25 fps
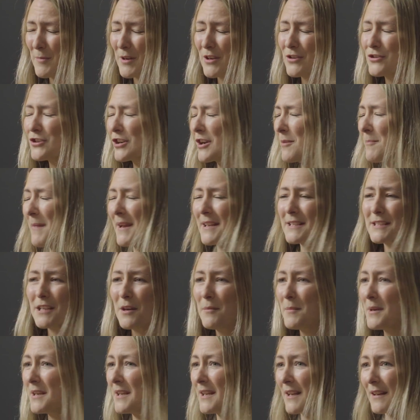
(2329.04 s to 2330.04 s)
Because you can make so
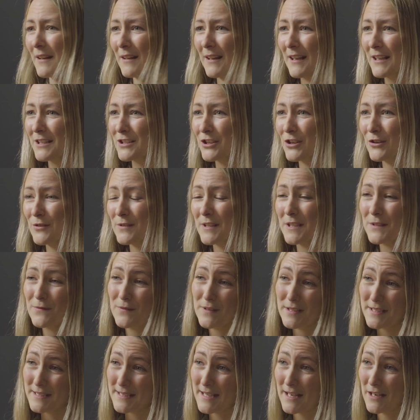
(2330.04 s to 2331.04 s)
many excuses
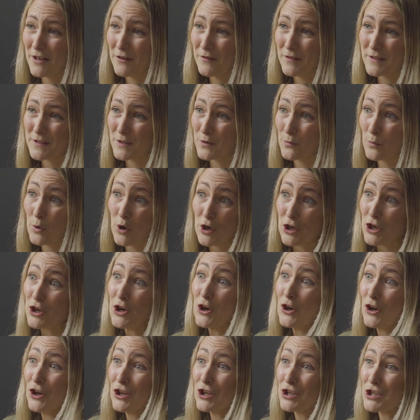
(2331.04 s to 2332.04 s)
for yourself as to why you're
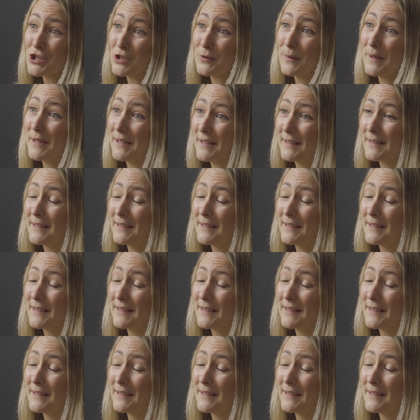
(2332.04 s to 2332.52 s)
not going to do it.